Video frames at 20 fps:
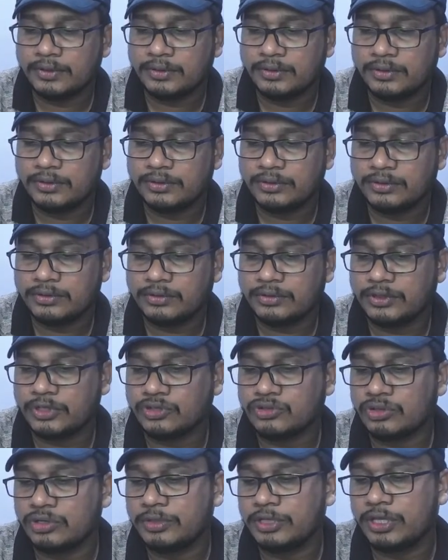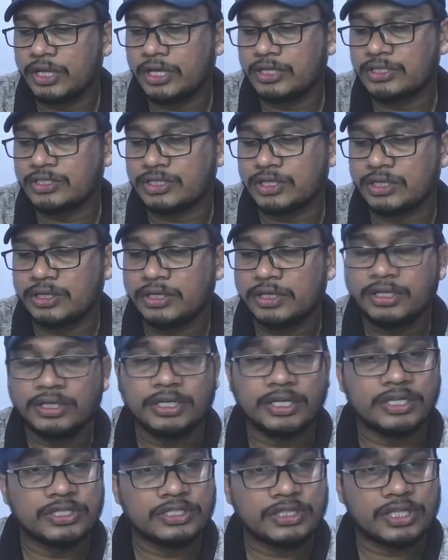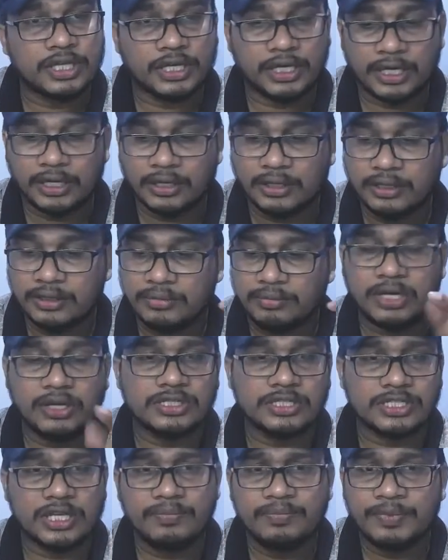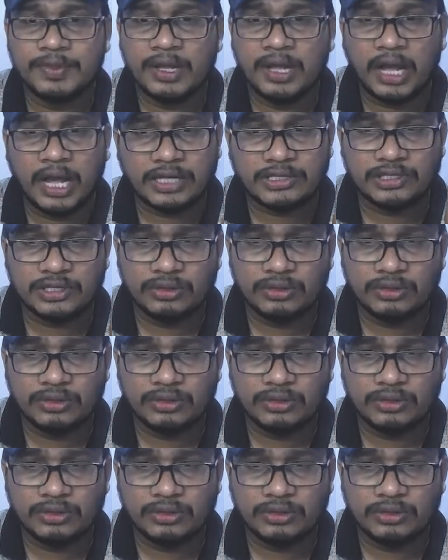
This will be the answer. He is thinking because it's a action